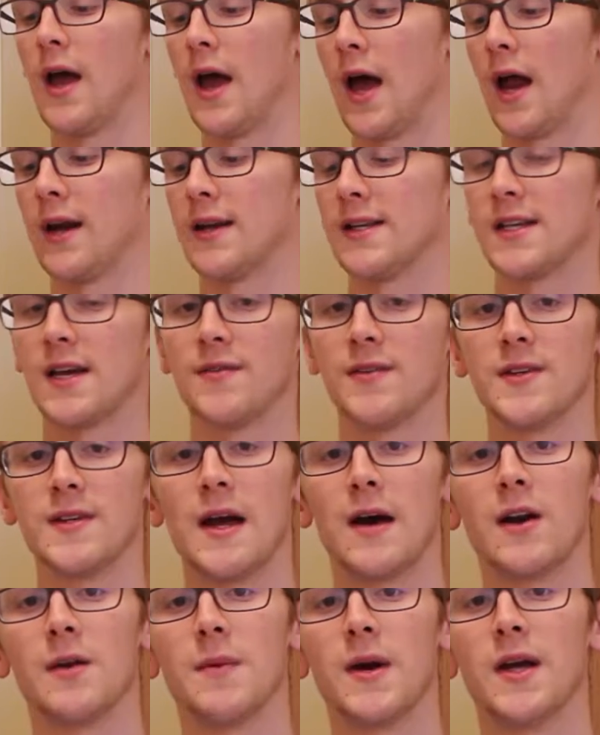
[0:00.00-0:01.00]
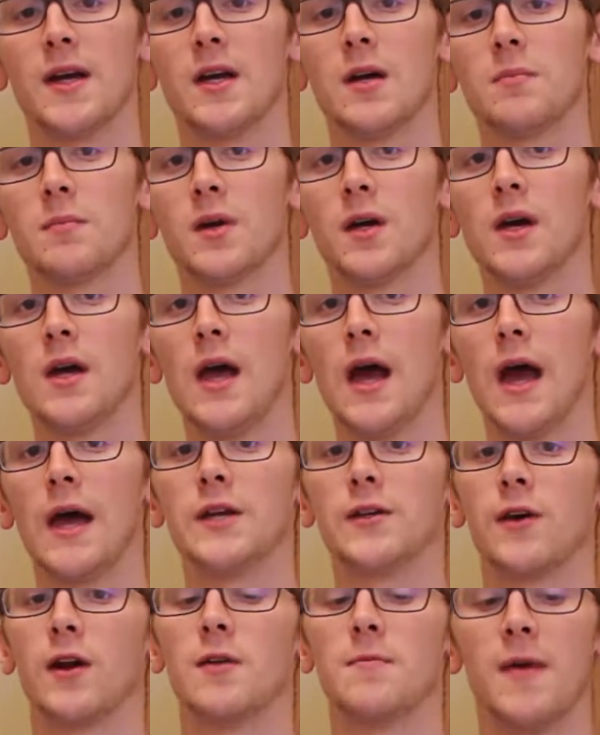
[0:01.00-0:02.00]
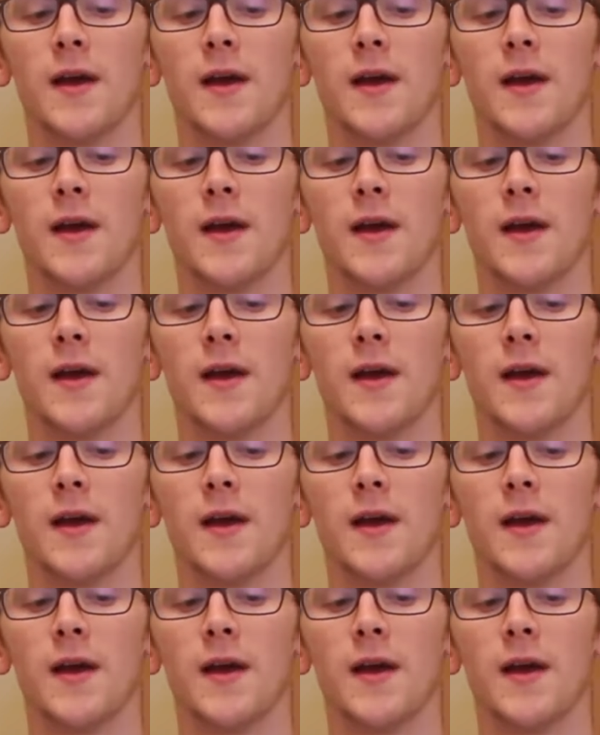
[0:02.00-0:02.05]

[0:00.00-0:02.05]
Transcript: And I just have it down to my hip and try to